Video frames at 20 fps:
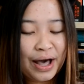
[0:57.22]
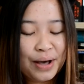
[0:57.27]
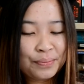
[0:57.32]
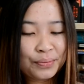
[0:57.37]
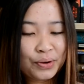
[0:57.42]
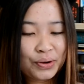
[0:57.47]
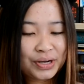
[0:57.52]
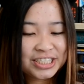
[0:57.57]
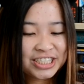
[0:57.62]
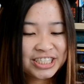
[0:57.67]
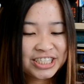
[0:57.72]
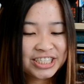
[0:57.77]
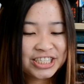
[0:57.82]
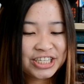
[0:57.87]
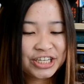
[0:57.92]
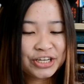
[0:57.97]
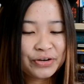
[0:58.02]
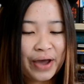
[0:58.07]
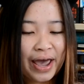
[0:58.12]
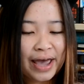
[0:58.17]
Question
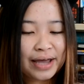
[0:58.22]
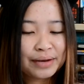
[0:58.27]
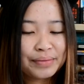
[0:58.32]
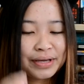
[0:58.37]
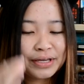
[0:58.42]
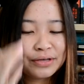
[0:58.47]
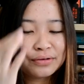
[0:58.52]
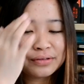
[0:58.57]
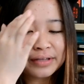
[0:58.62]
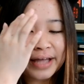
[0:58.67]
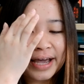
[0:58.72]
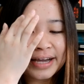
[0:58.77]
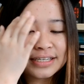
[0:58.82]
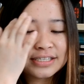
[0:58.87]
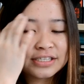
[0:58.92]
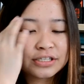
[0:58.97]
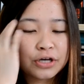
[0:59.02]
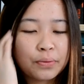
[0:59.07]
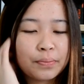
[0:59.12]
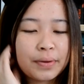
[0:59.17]
2, anime you liked
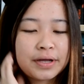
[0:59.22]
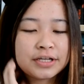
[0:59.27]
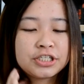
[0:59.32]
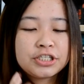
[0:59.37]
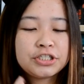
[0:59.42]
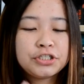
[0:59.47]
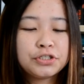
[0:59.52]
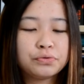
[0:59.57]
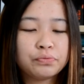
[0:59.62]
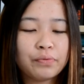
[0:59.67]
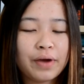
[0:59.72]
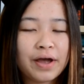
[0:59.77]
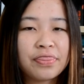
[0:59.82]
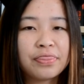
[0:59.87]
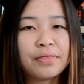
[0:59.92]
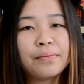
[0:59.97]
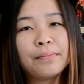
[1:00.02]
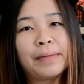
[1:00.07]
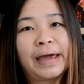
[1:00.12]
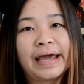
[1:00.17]
so much you read
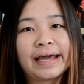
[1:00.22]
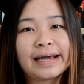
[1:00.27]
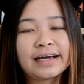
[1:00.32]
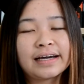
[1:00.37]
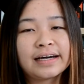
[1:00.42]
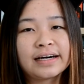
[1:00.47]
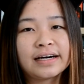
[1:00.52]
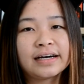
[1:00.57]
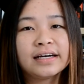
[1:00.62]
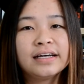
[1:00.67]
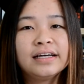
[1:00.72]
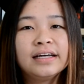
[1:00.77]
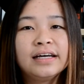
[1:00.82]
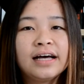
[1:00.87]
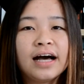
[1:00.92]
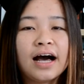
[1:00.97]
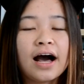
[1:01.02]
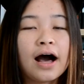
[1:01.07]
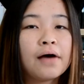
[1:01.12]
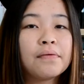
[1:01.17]
the manga.
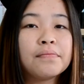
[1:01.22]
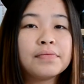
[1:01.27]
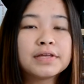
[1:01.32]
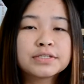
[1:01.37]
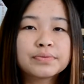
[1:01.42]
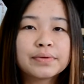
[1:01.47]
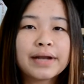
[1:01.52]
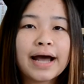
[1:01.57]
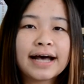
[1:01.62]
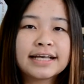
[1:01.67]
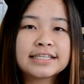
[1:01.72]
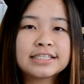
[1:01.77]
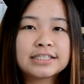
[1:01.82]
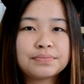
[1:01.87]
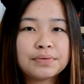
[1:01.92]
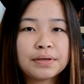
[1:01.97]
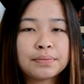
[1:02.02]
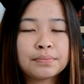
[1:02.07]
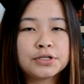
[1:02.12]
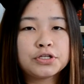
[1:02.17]
This one has to
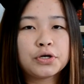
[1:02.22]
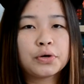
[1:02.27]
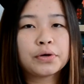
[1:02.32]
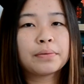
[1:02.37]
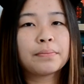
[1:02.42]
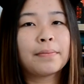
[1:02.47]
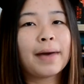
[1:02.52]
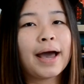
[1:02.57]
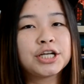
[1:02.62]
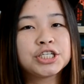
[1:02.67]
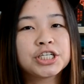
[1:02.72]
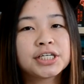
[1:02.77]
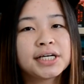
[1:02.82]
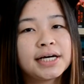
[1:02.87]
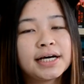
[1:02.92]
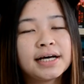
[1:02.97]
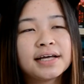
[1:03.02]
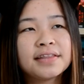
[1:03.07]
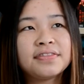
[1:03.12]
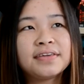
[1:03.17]
be Madoka
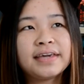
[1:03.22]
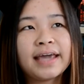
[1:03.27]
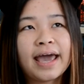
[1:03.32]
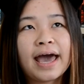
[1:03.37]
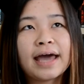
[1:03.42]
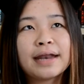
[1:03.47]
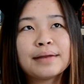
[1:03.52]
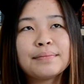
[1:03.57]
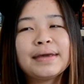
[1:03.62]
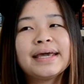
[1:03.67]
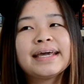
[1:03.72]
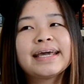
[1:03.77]
Magica. The anime